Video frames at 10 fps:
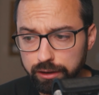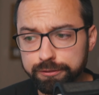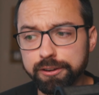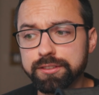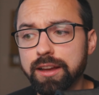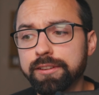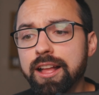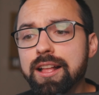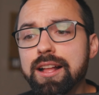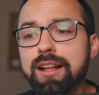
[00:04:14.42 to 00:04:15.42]
First off,
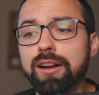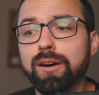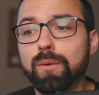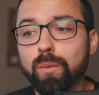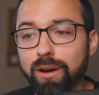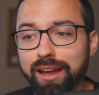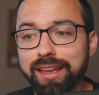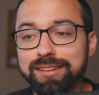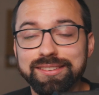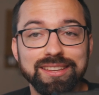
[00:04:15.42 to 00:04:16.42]

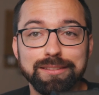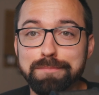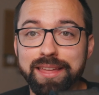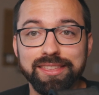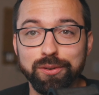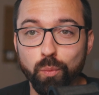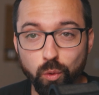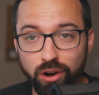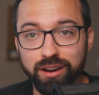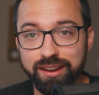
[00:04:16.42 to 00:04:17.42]
why does this method
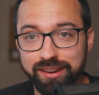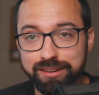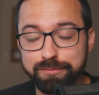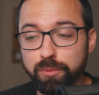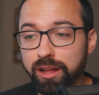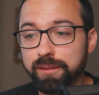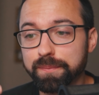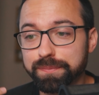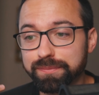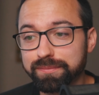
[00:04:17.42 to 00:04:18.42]
work?
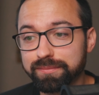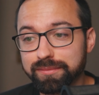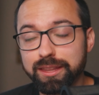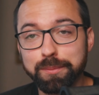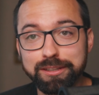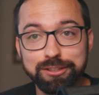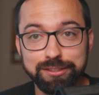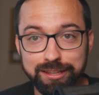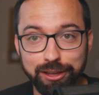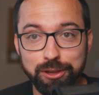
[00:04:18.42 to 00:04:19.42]
Well, let me
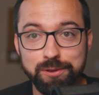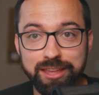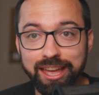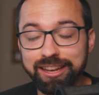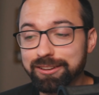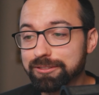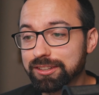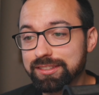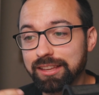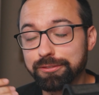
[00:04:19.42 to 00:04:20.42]
just tell you that
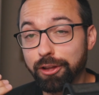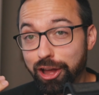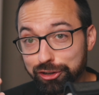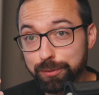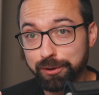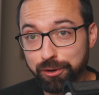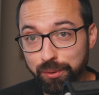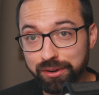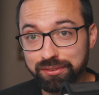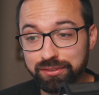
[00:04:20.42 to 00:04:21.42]
successful
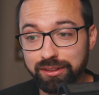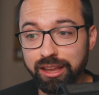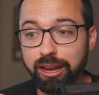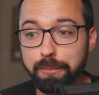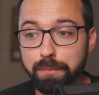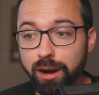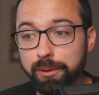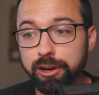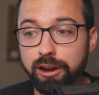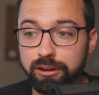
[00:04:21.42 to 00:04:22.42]
entrepreneurs like
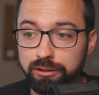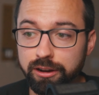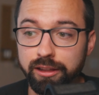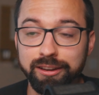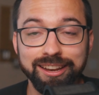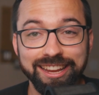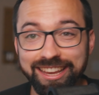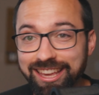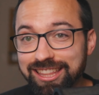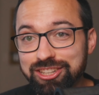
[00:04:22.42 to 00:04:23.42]
Barbara Corcoran,
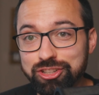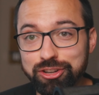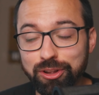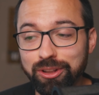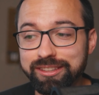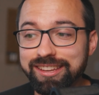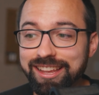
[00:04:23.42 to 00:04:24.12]
Kenneth Chenault,